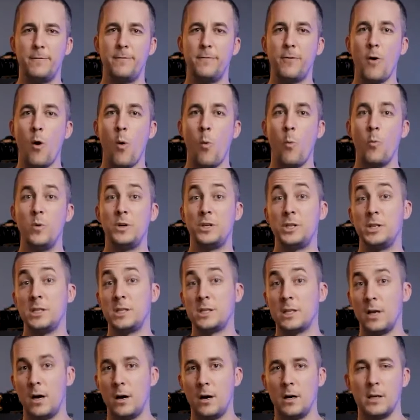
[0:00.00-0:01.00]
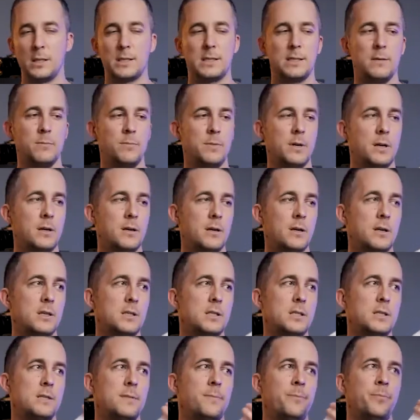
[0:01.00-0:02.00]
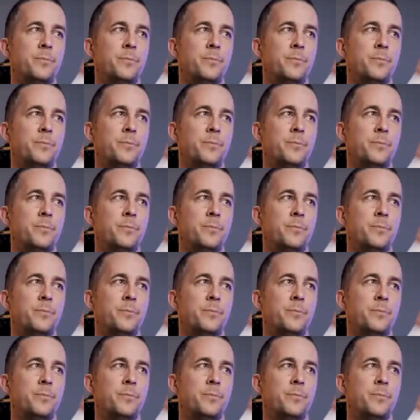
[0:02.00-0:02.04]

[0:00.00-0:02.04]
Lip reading: foam, which is awesome because